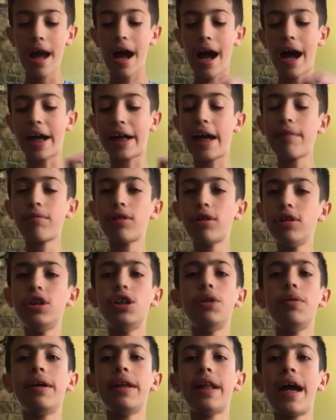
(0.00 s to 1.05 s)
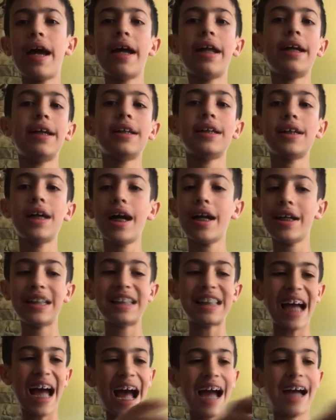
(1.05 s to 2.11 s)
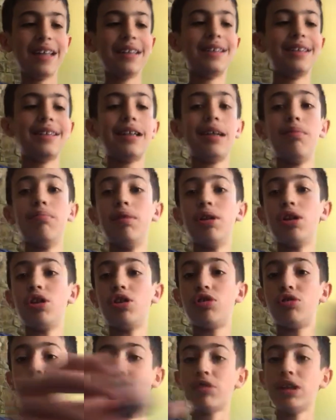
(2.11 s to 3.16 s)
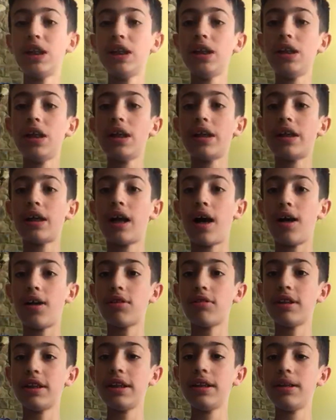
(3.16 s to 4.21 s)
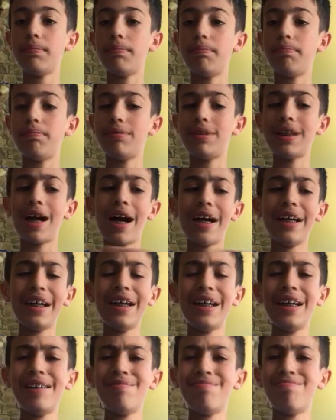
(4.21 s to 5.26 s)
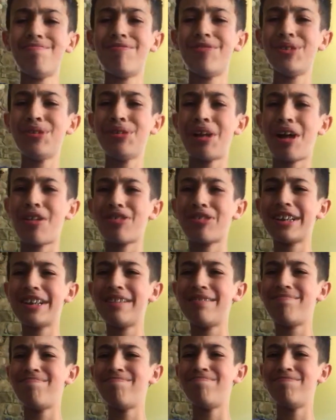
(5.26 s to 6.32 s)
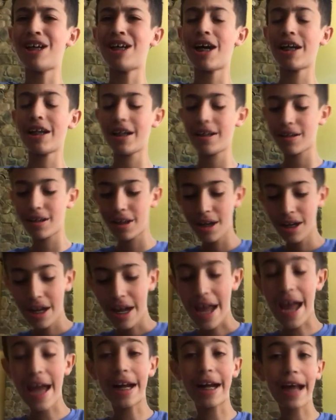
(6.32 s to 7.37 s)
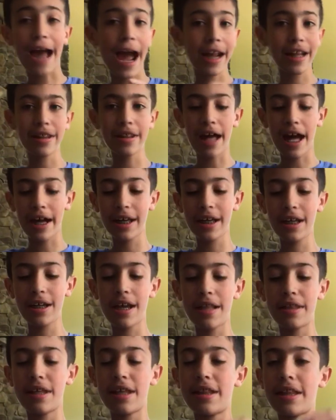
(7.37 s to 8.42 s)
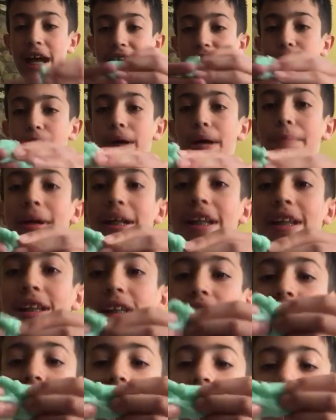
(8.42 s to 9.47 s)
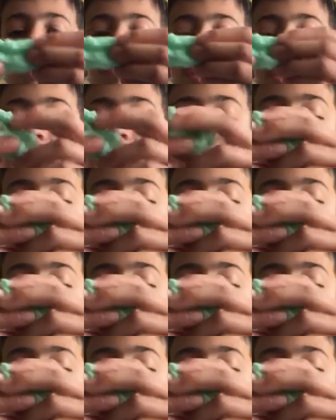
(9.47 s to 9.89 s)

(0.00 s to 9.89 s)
I kept on doing that, and I decided to add some green coloring dye in, food coloring dye in, and I added that in, and then that's why it made it this green,